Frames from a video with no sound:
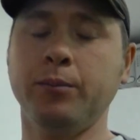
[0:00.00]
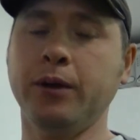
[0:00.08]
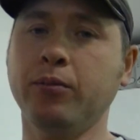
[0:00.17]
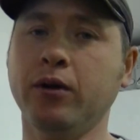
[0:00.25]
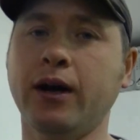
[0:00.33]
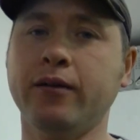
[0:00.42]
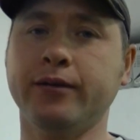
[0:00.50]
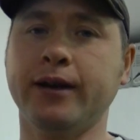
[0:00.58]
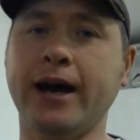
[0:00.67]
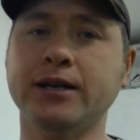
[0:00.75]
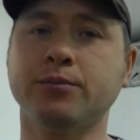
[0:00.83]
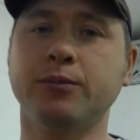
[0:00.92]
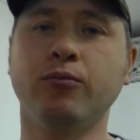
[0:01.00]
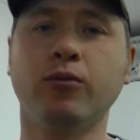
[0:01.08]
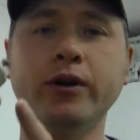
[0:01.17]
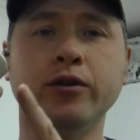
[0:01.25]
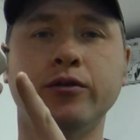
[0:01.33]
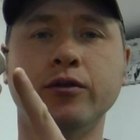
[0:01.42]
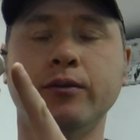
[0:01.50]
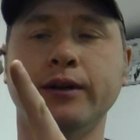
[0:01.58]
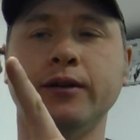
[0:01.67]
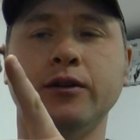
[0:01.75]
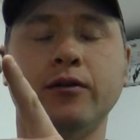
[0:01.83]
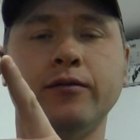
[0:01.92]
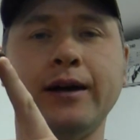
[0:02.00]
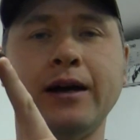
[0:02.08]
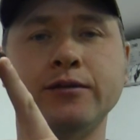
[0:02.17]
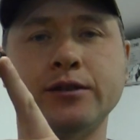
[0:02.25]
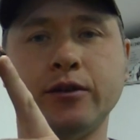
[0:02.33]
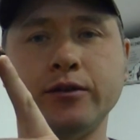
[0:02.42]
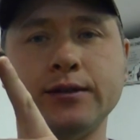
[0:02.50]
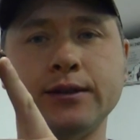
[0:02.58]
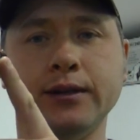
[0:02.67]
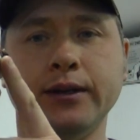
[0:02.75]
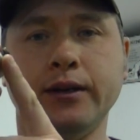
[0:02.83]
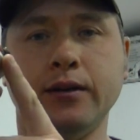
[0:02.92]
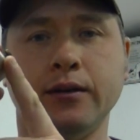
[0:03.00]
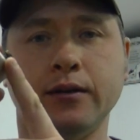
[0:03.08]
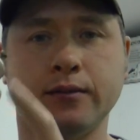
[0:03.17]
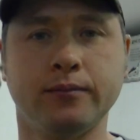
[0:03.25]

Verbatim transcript: People often ask me, what do you do when the little valve starts to leak?